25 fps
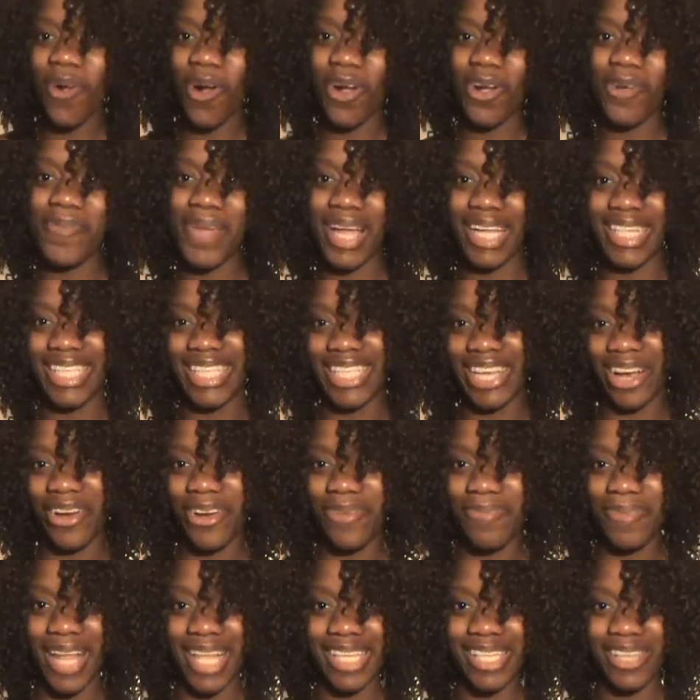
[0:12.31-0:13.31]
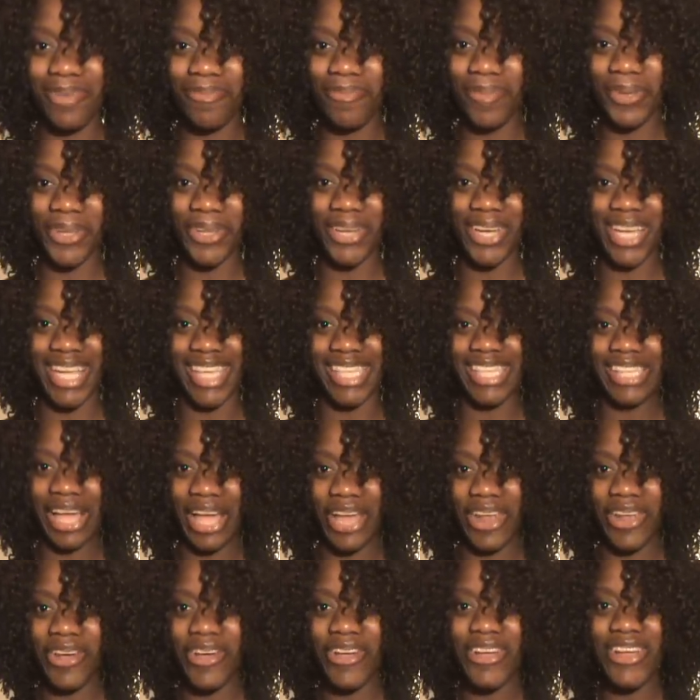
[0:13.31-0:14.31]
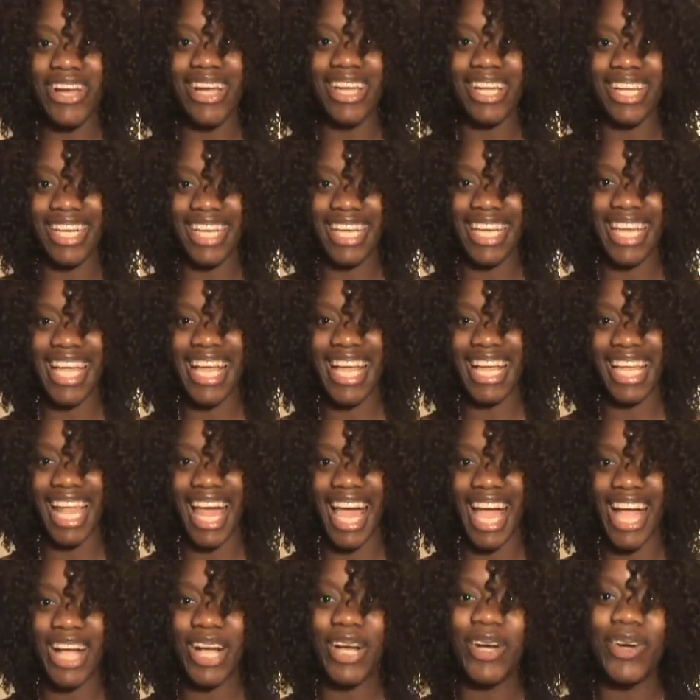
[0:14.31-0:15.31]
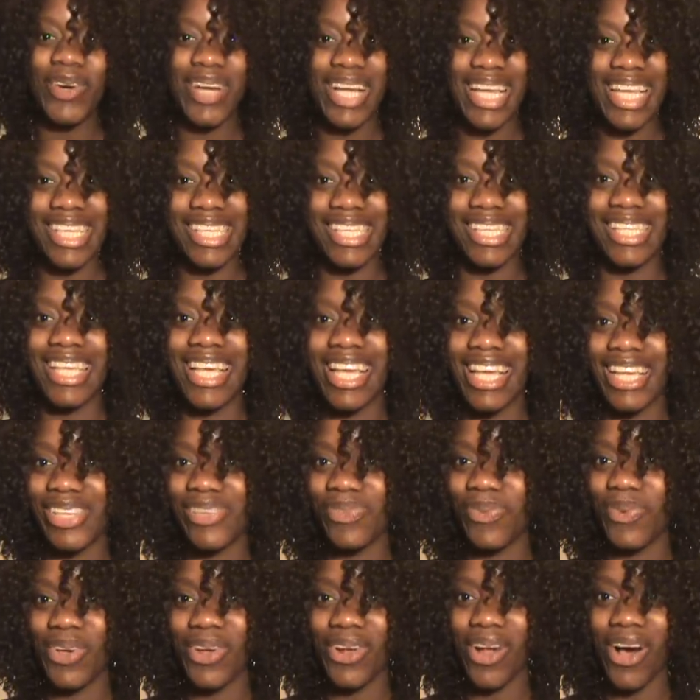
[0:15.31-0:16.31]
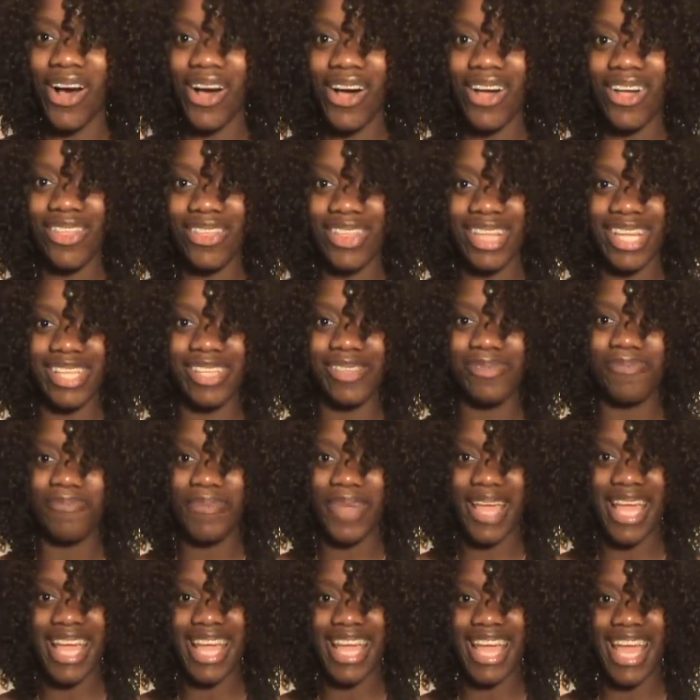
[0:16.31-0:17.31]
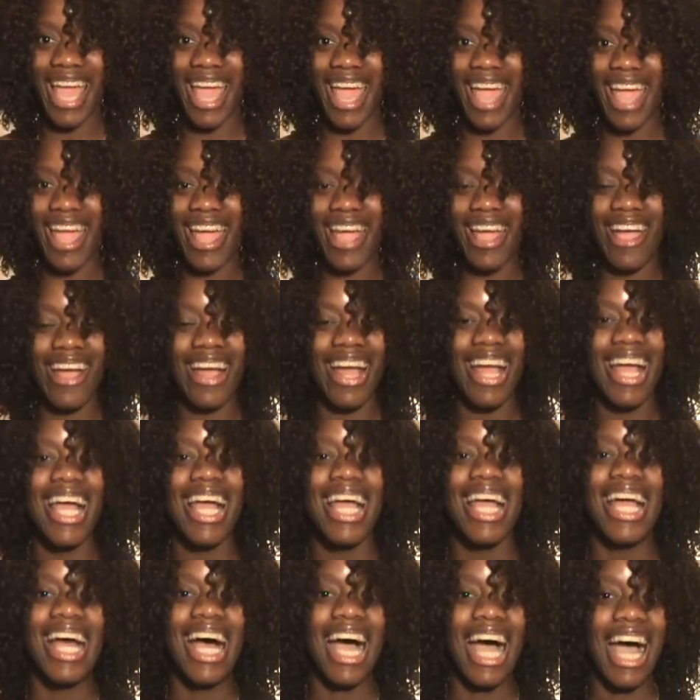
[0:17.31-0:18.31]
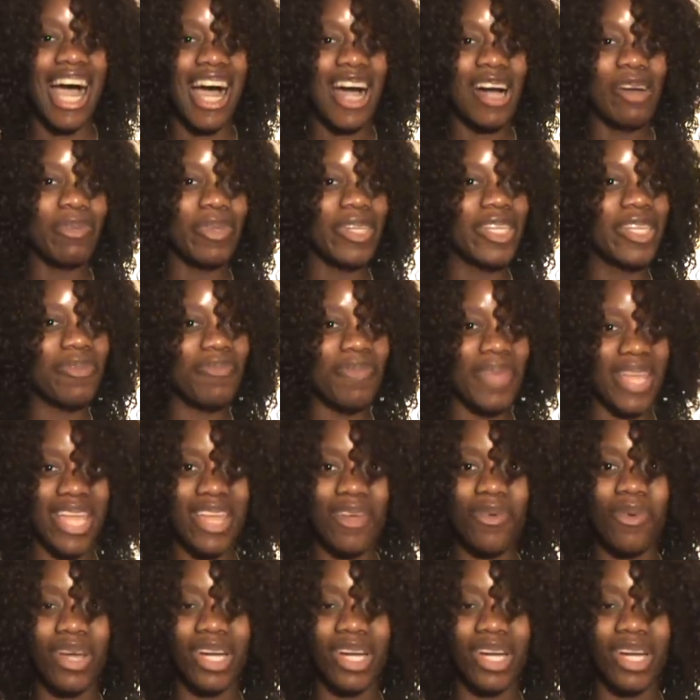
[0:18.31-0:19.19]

Welcome back to Sherry Blossom Beauty. So I know you're looking like, who is this with all this big hair? It's me.